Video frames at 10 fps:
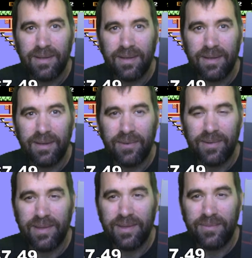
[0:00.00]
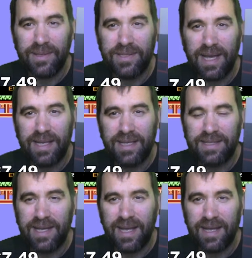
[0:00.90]
with Jackie
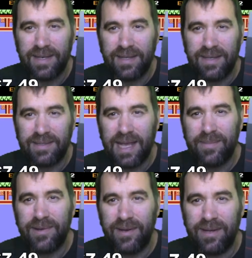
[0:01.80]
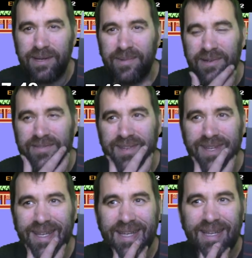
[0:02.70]
Chan and Sammo Hung
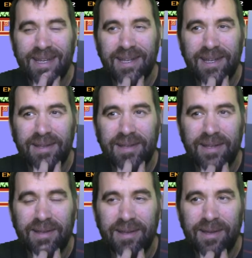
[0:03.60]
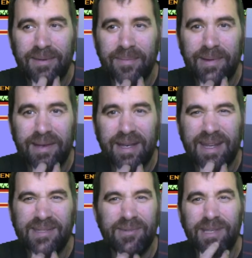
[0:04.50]
movie. But it
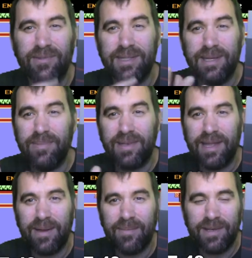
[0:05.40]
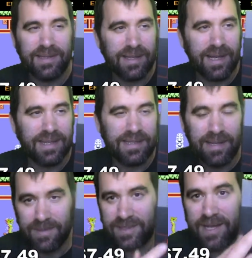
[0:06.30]
doesn't really resemble it that much. The guy's
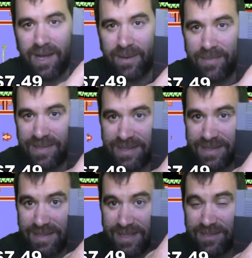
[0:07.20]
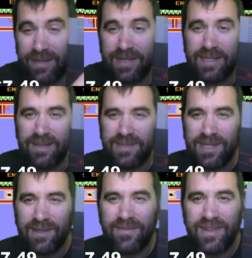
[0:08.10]
name is Thomas, and he's trying to save
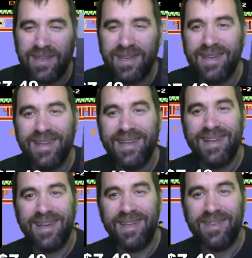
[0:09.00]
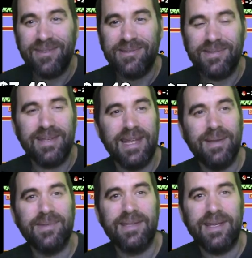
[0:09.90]
Sylvia. I think those are the
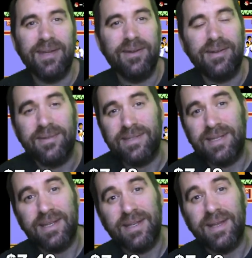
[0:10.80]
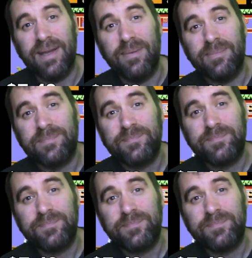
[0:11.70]
names of the characters in